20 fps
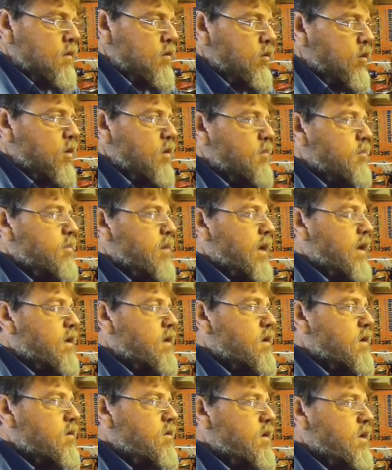where the
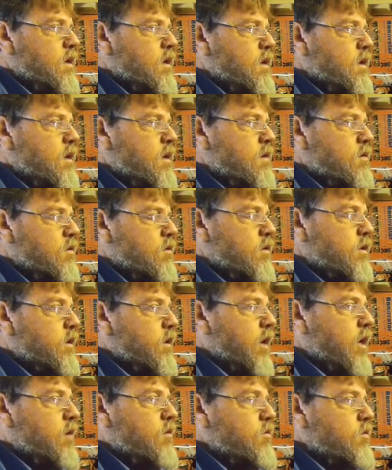pellet go in.
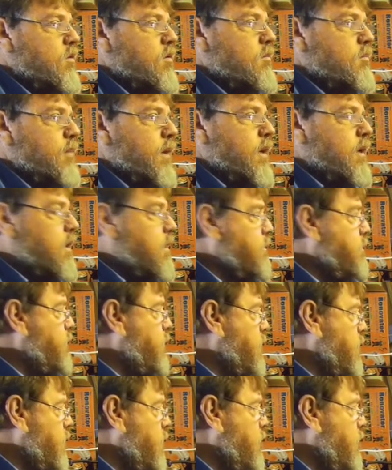Although I couldn't pick up